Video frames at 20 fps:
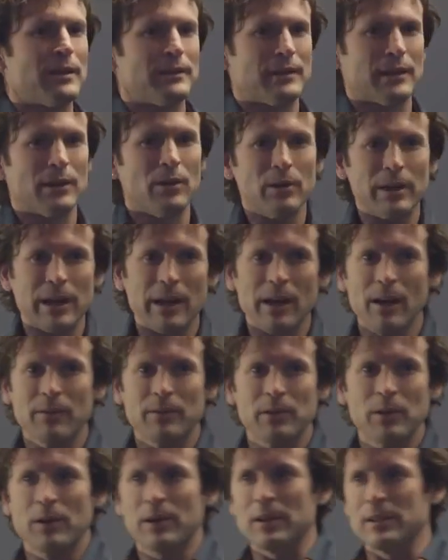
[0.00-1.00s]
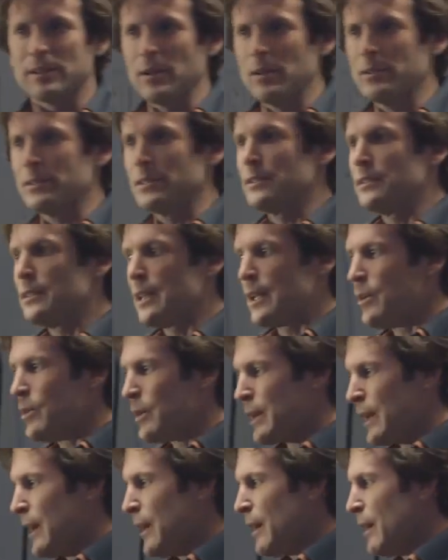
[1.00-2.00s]
They don't care if you're a consultant. They
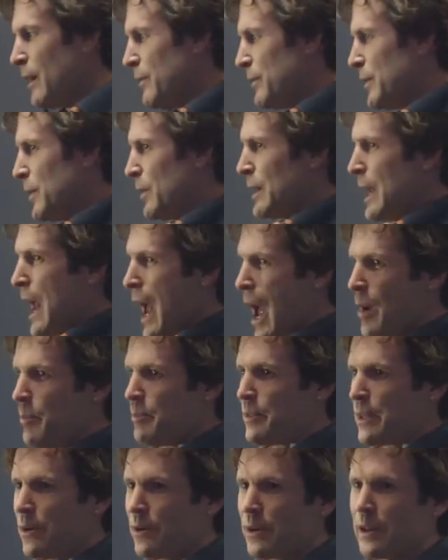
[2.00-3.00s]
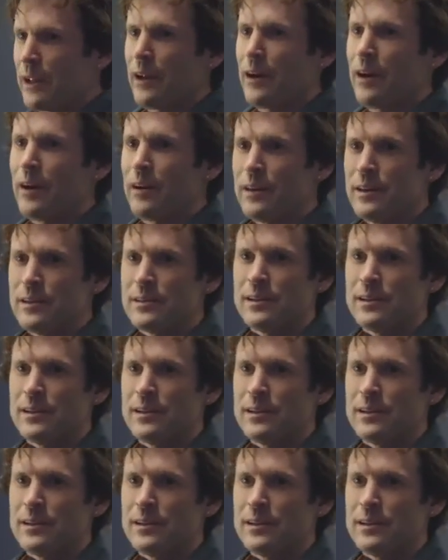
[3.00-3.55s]
don't care if you're an app. They don't care this.